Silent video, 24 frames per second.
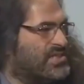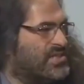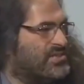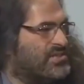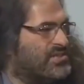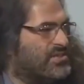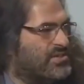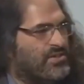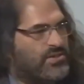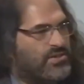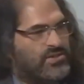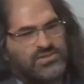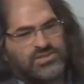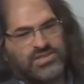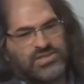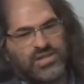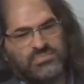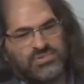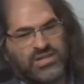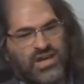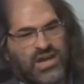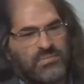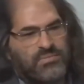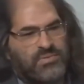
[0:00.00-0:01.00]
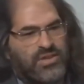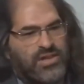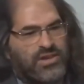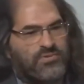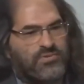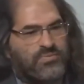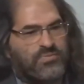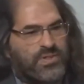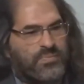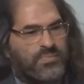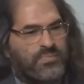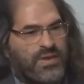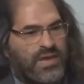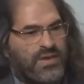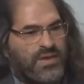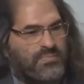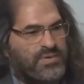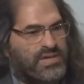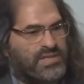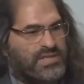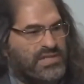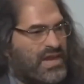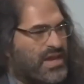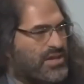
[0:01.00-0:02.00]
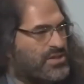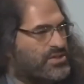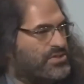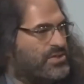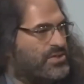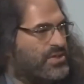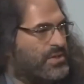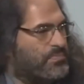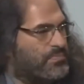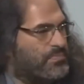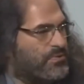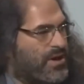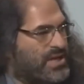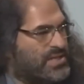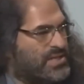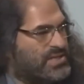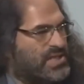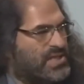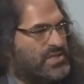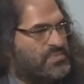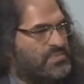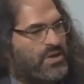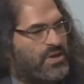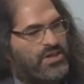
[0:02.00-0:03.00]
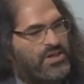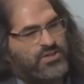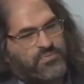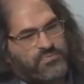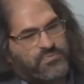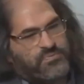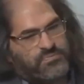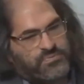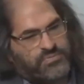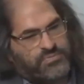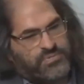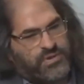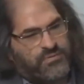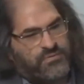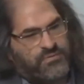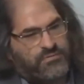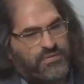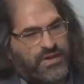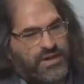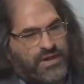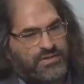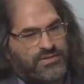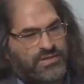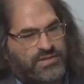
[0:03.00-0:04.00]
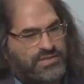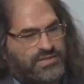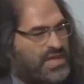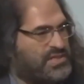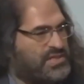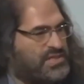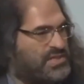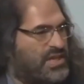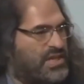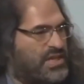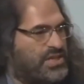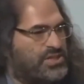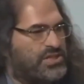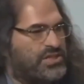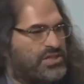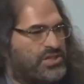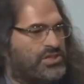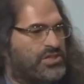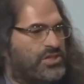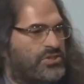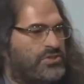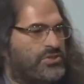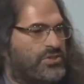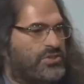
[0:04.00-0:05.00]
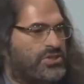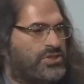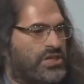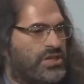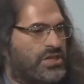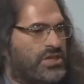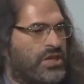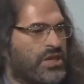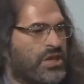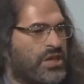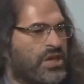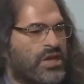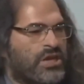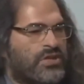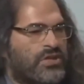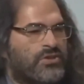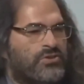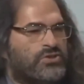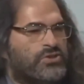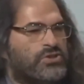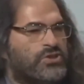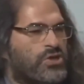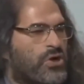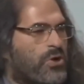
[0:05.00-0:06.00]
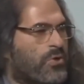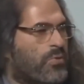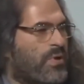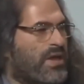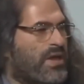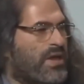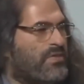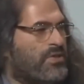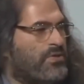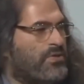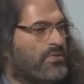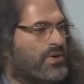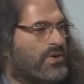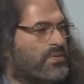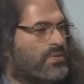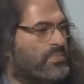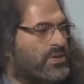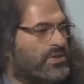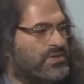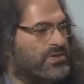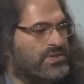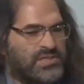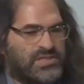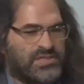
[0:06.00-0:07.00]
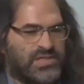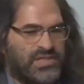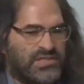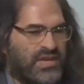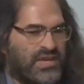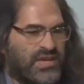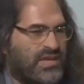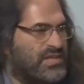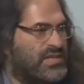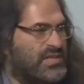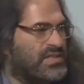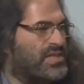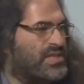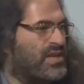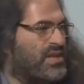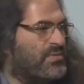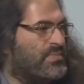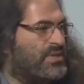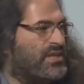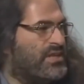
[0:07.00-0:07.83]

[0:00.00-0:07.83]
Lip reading: strategies, one of which is the establishment of institutional frameworks. As a result of taking into account the framework of this plan,